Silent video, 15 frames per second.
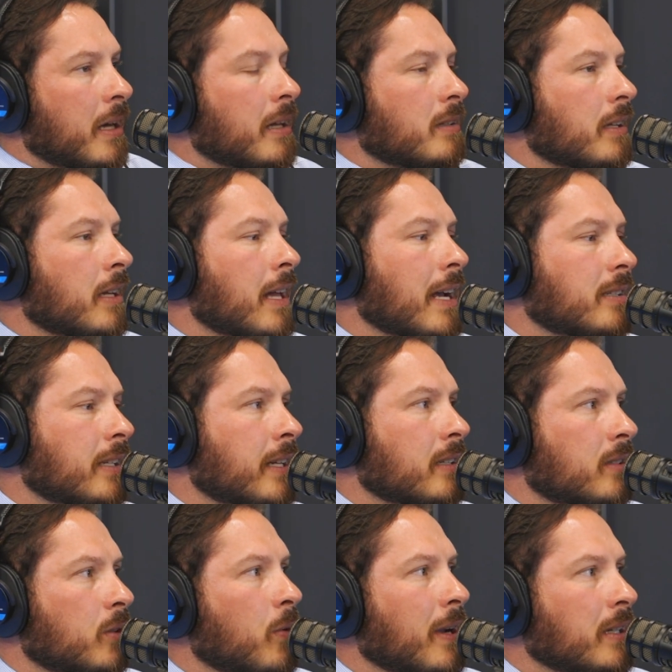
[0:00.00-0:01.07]
It actually
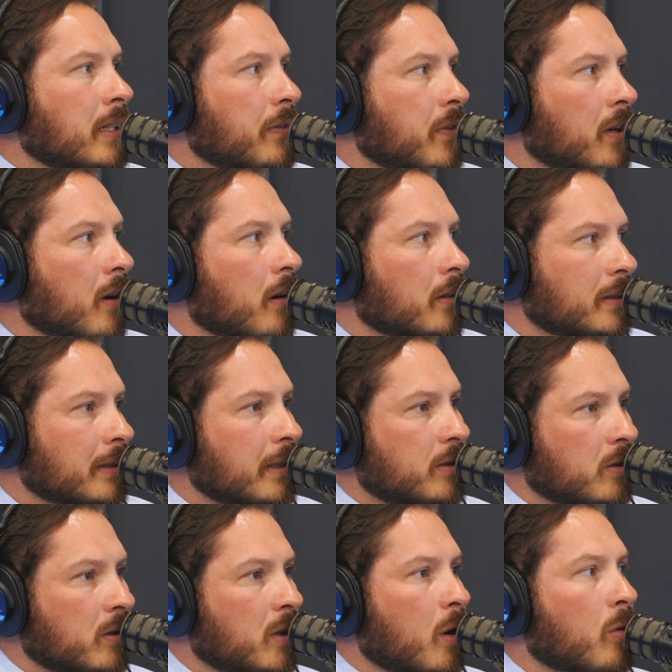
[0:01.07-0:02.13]
gets quite difficult
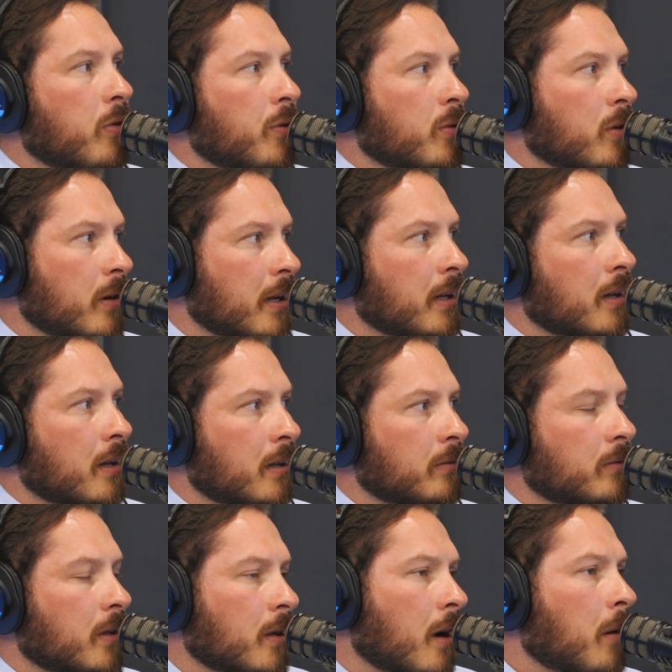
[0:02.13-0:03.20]
unless you go through
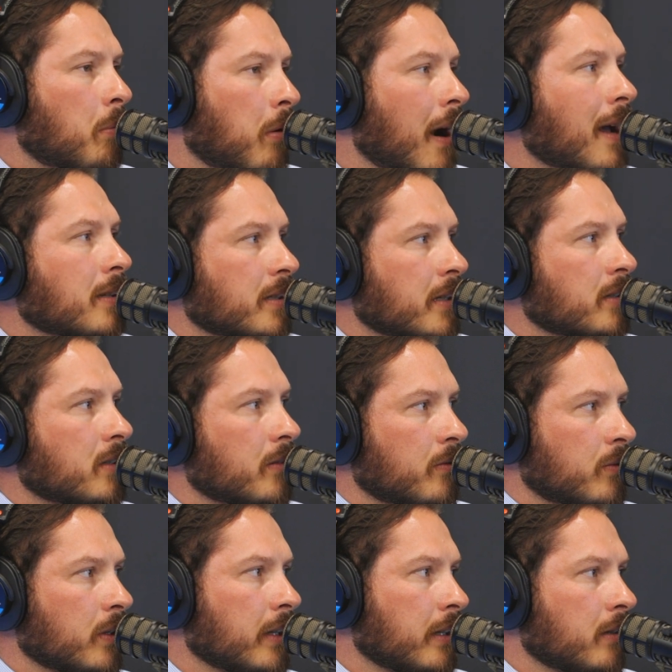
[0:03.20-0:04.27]
our process
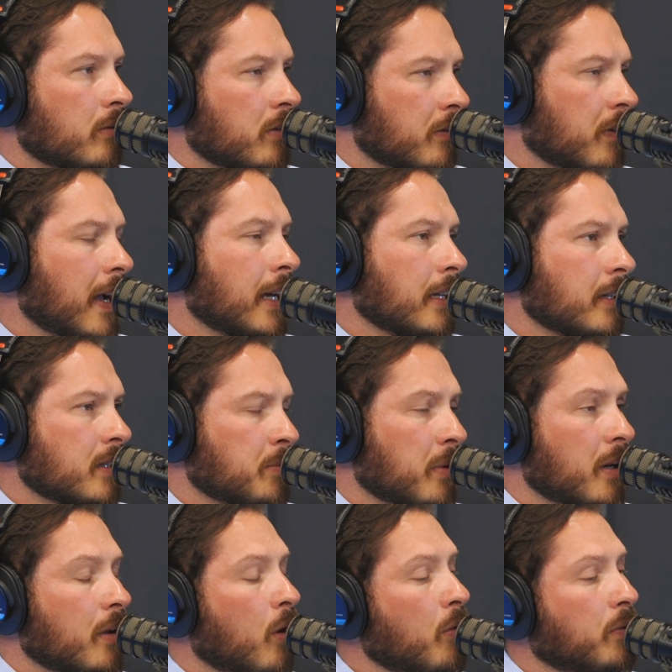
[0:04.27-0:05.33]
of really refining this,
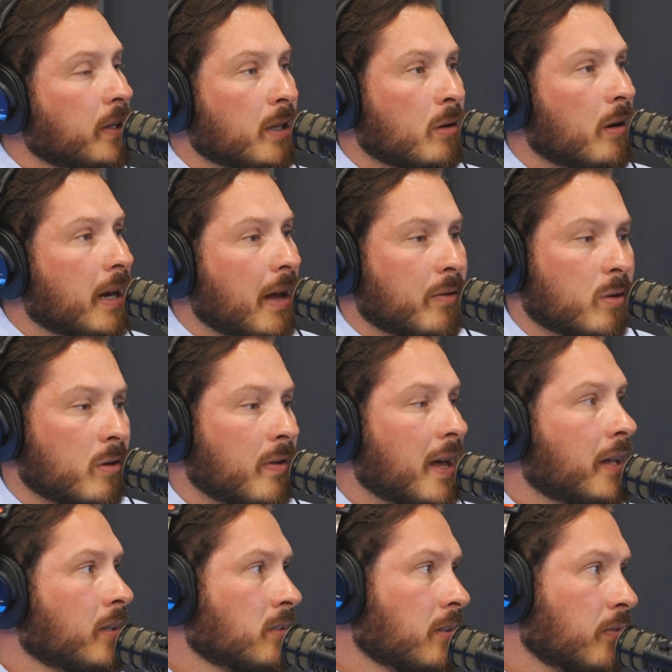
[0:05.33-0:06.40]
but hopefully you already have core values.